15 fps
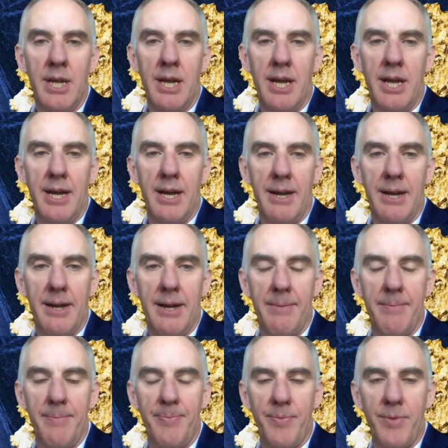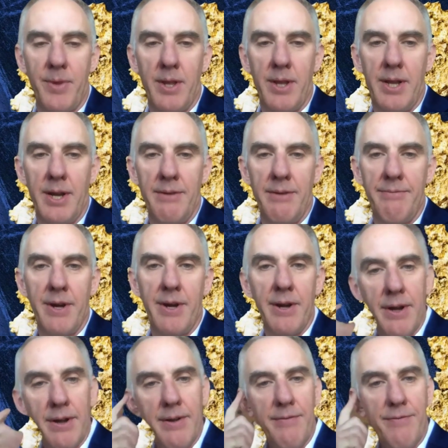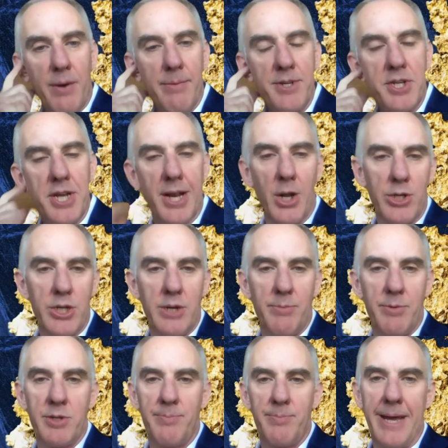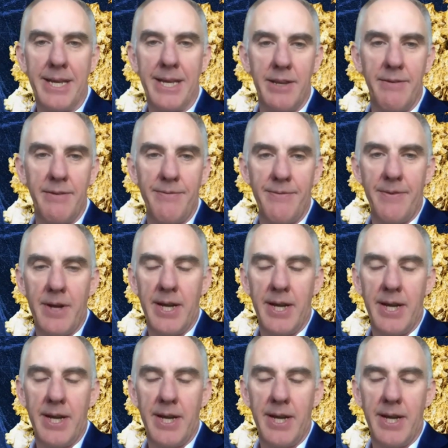From a geological perspective,